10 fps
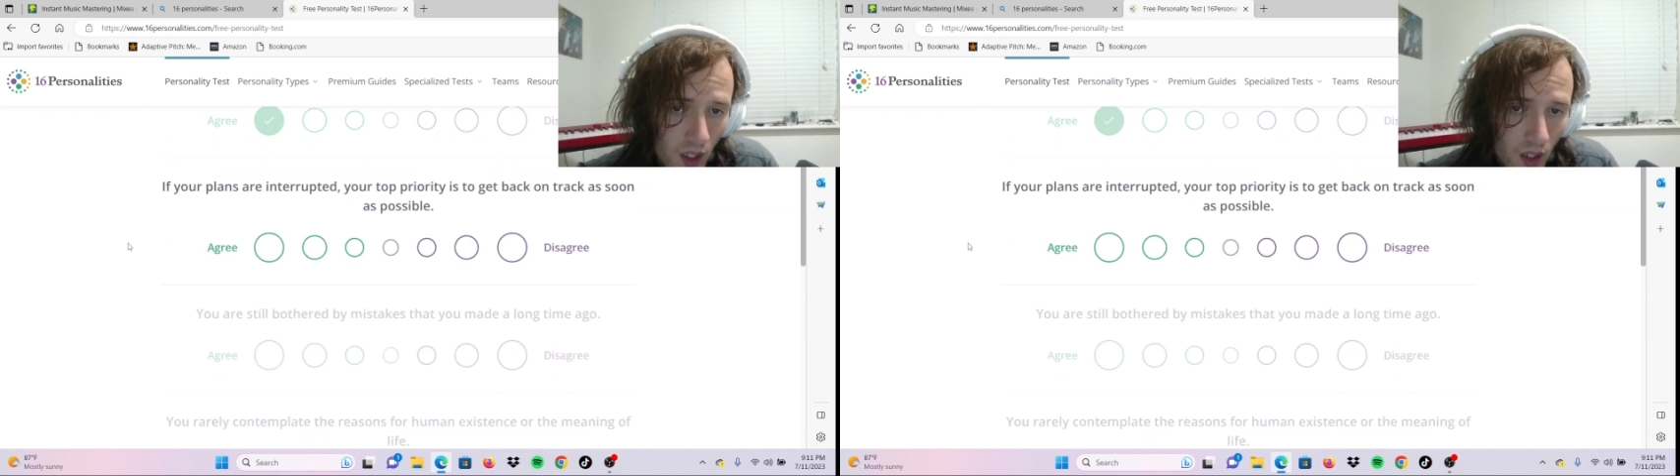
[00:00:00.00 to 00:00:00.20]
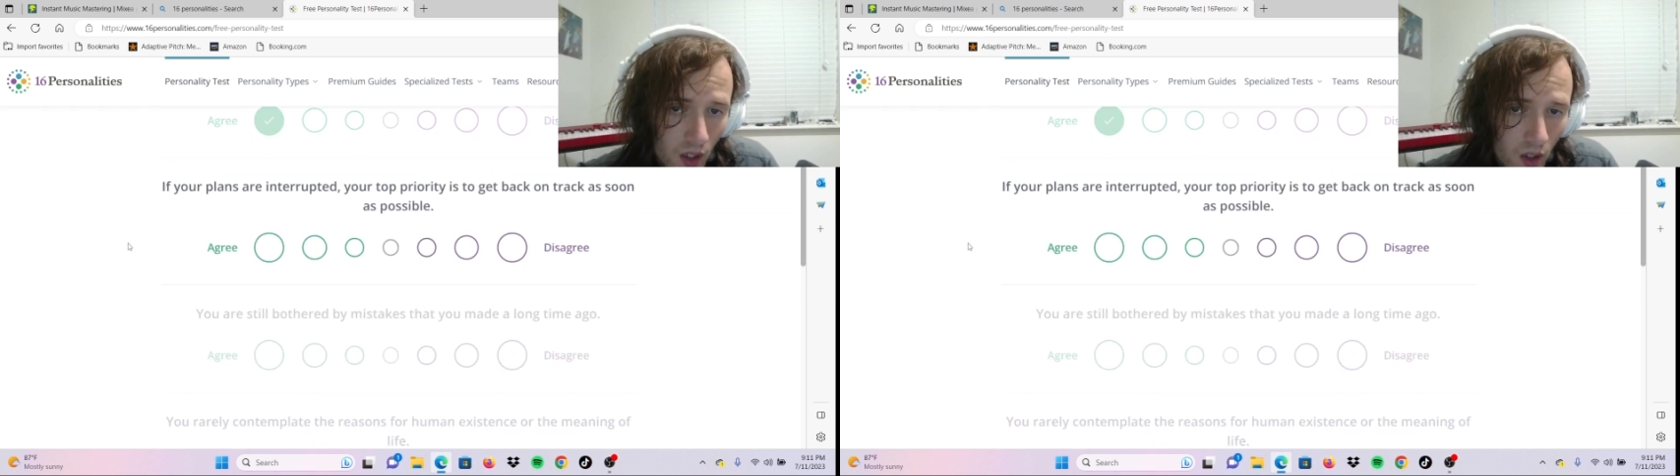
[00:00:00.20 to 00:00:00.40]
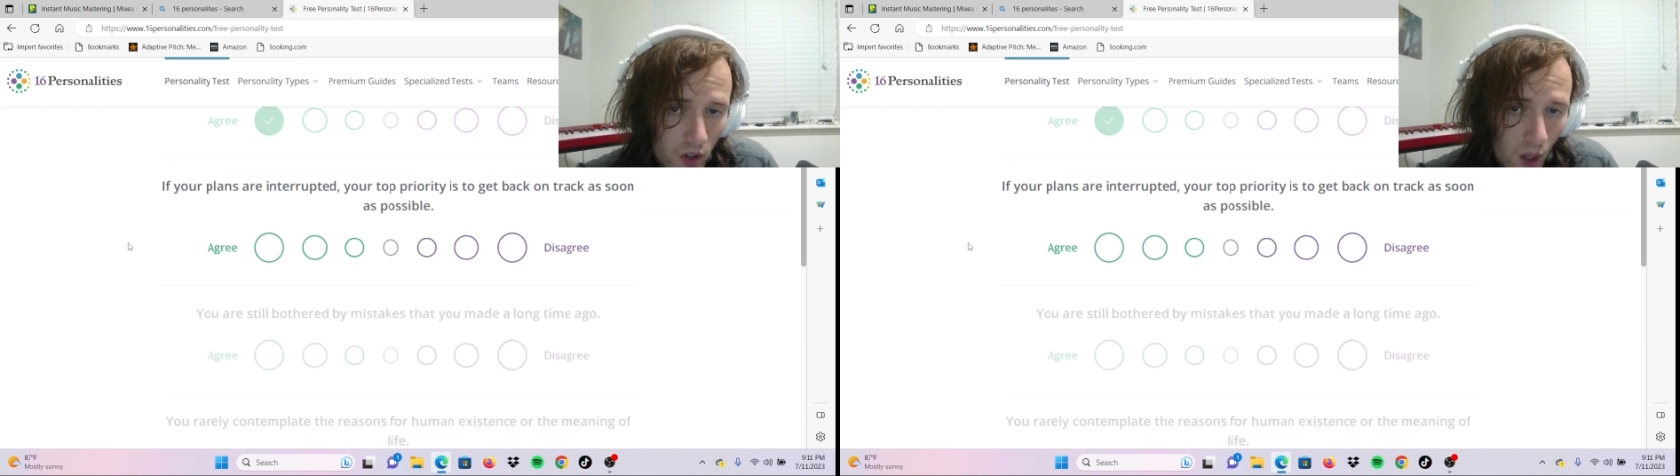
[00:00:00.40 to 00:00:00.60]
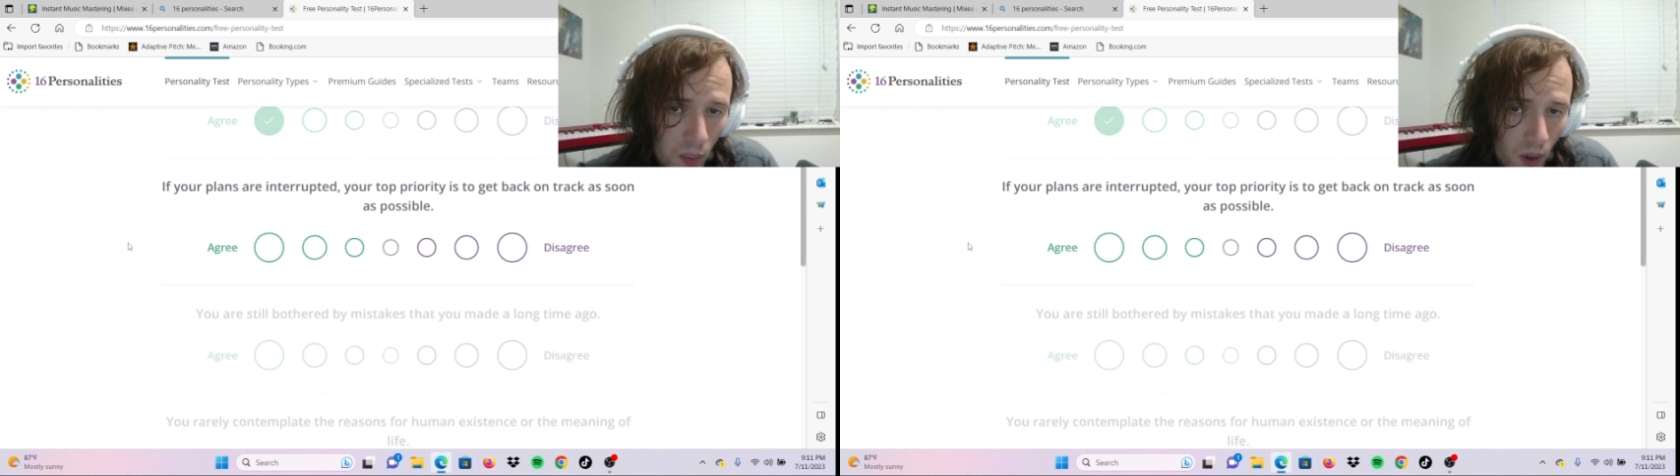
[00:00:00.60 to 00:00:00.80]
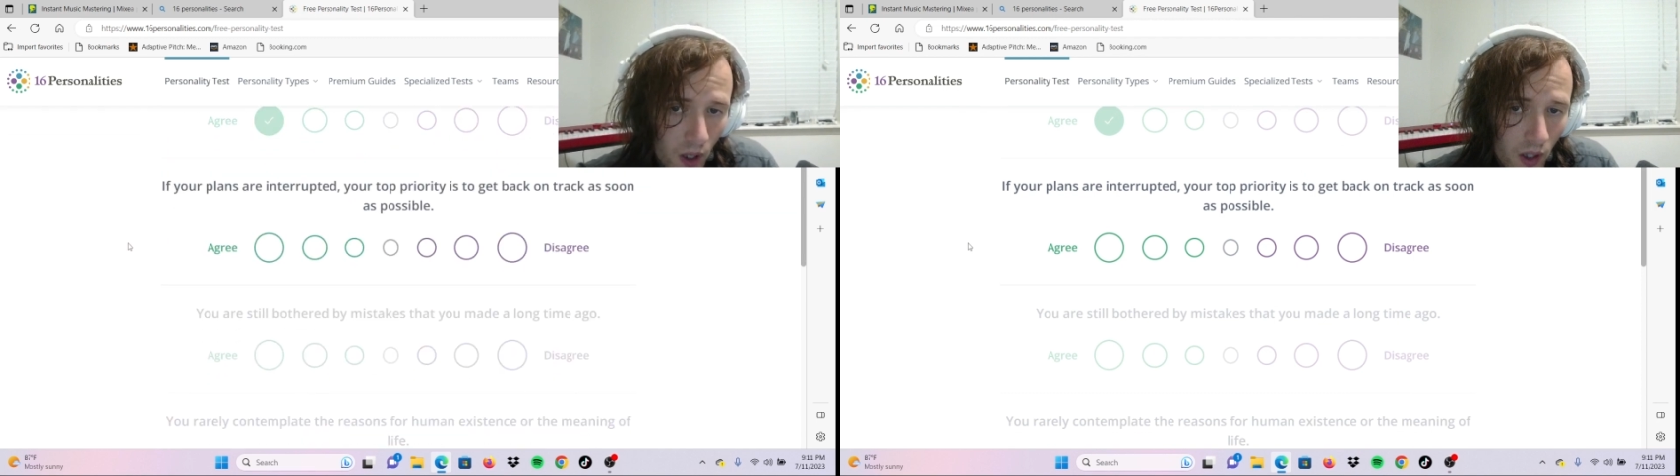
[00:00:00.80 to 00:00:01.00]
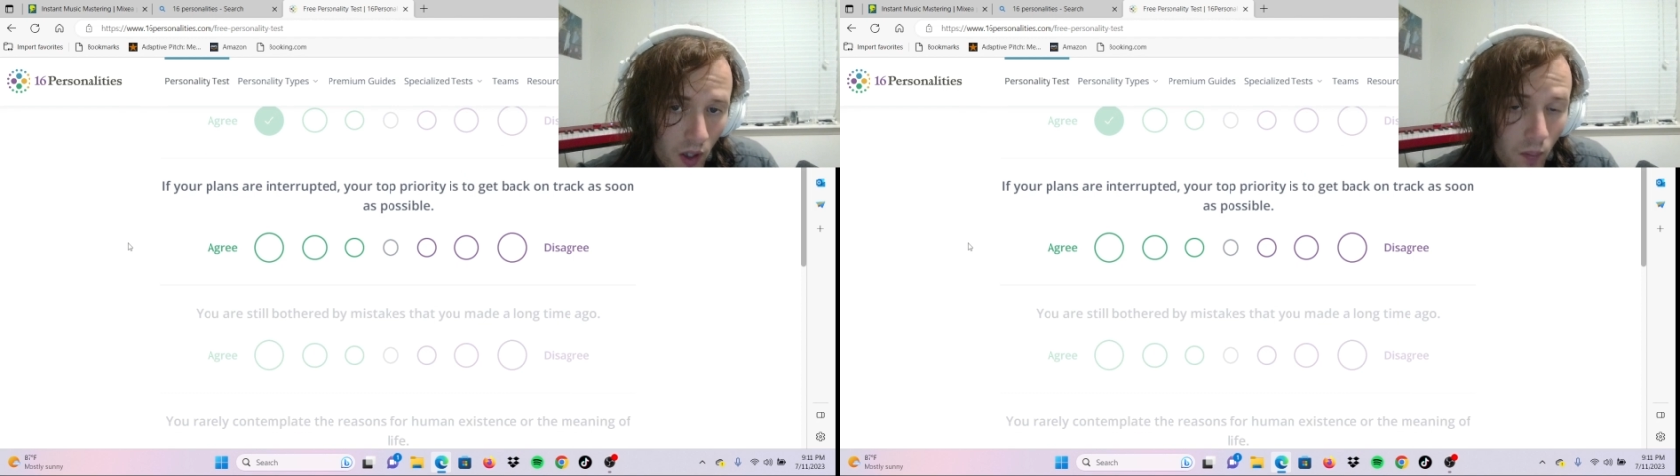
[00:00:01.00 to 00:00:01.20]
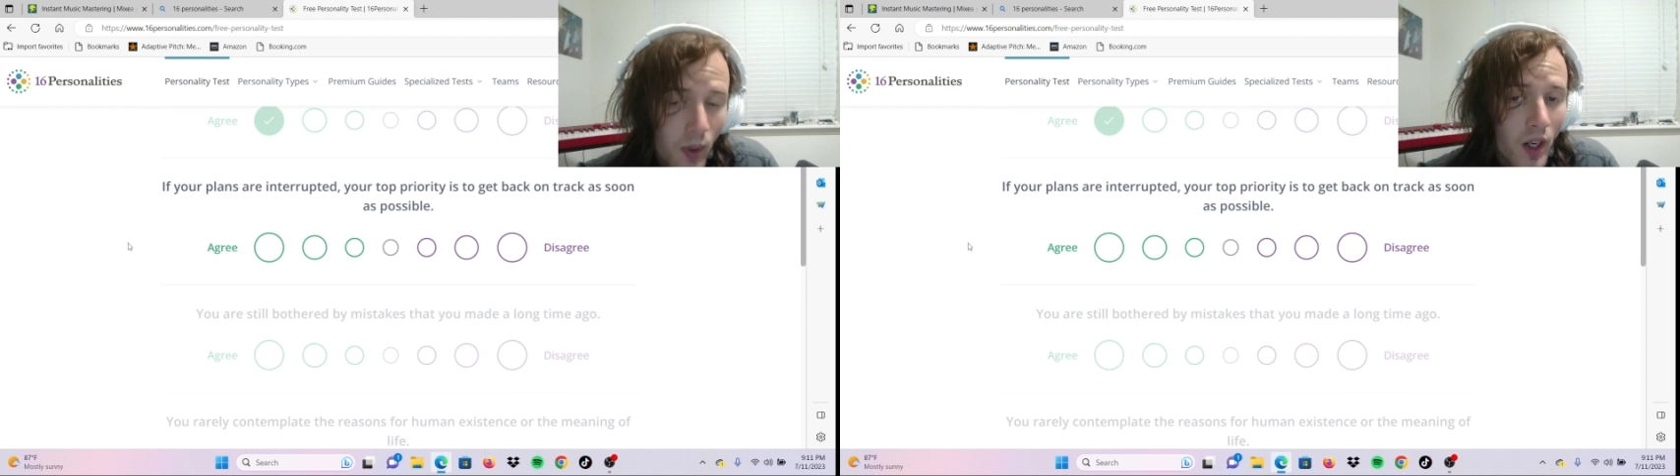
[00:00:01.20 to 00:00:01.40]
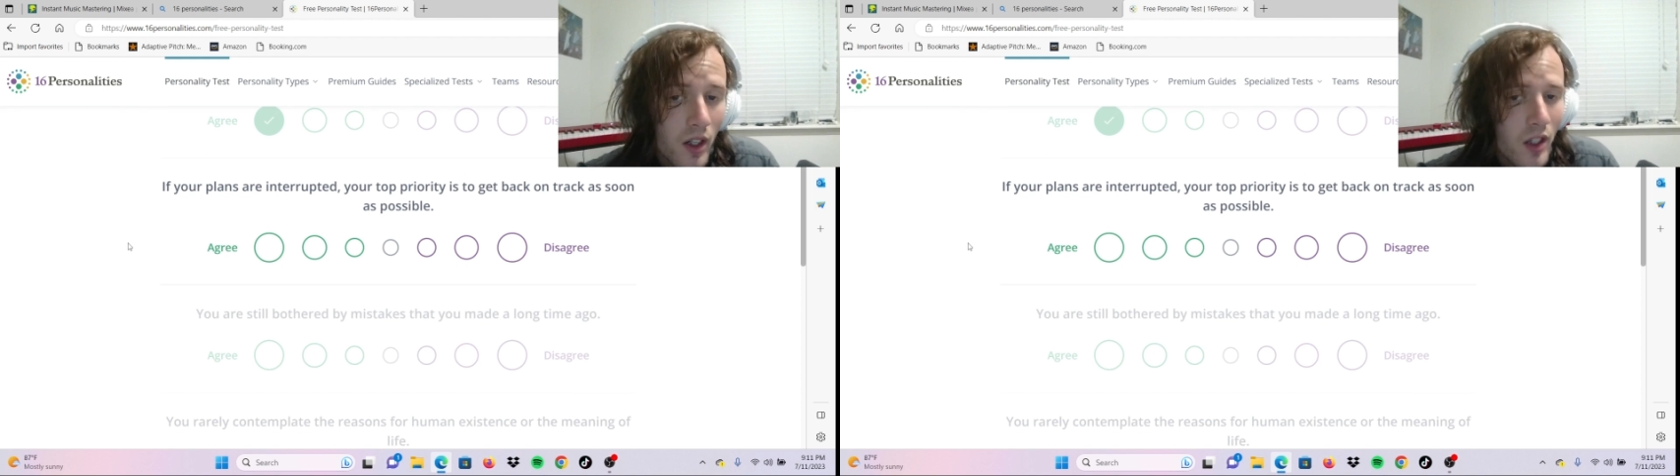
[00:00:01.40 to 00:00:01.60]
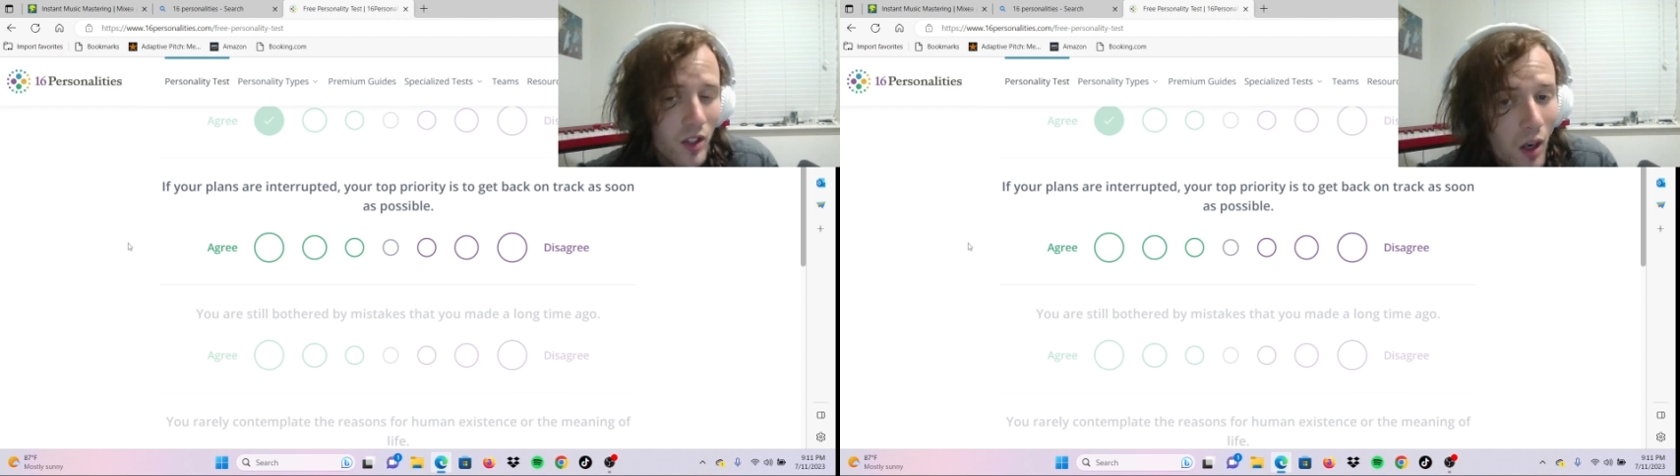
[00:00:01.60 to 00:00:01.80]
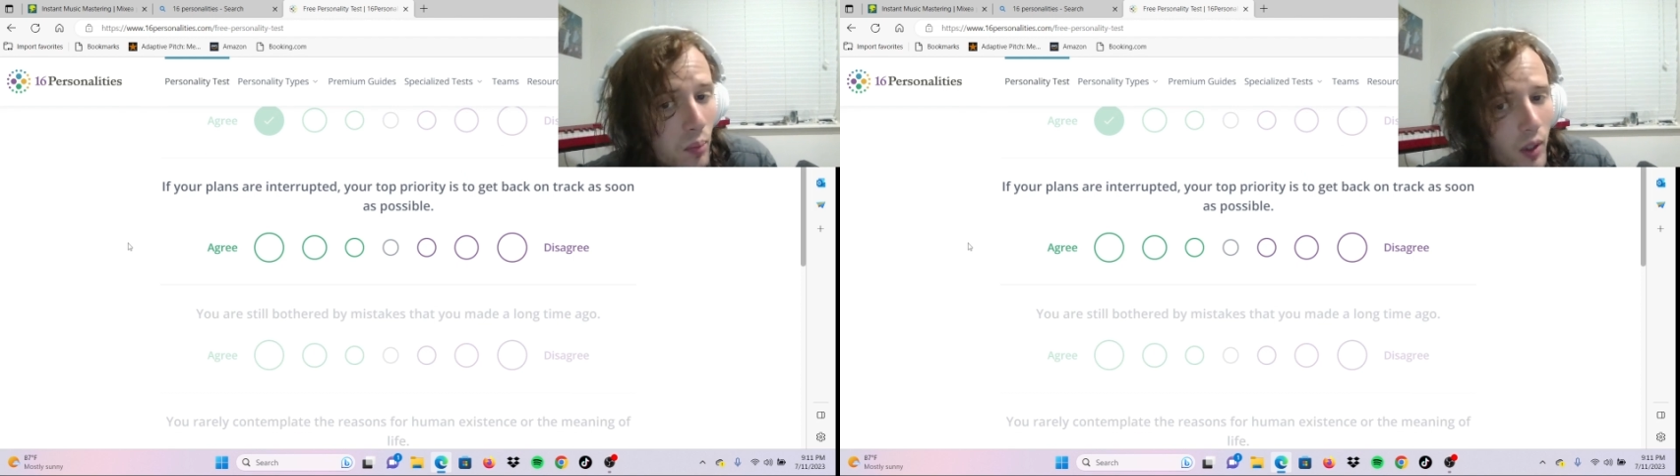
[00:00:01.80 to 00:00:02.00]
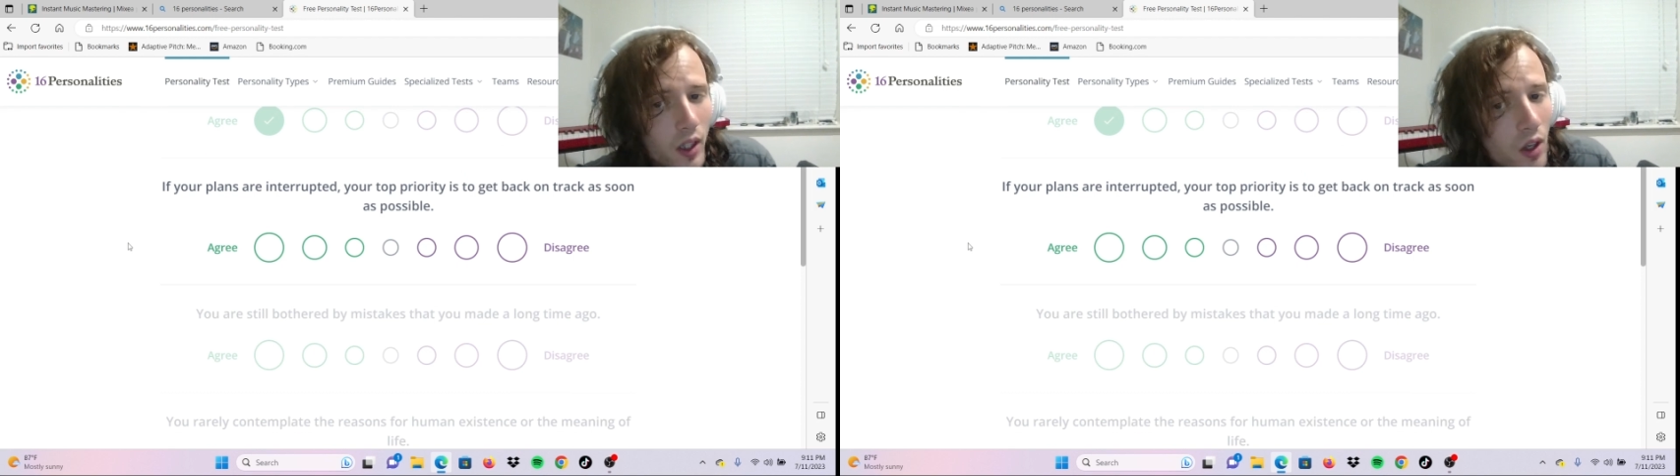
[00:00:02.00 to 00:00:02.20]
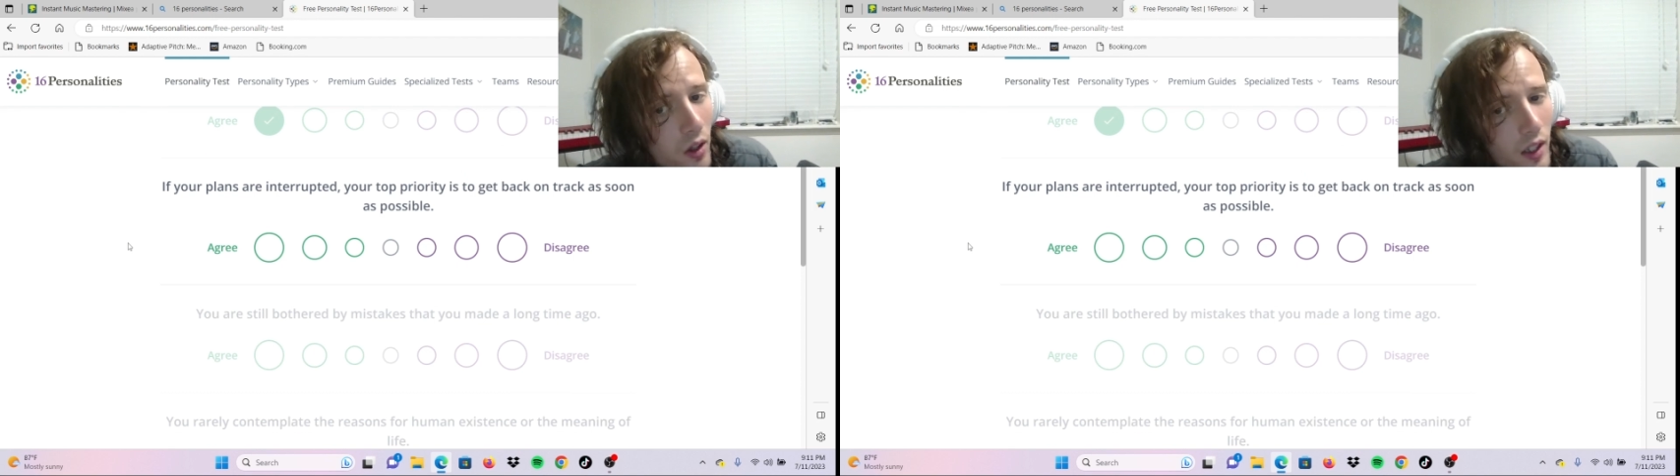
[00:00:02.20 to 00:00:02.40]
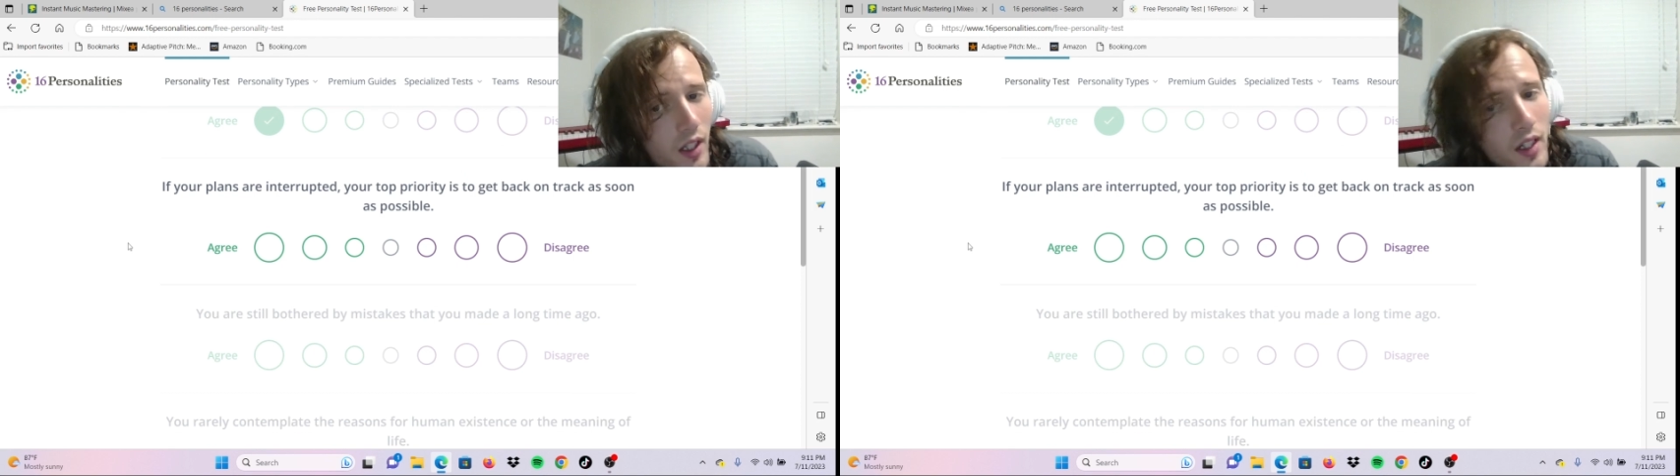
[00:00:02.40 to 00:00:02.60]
your top priority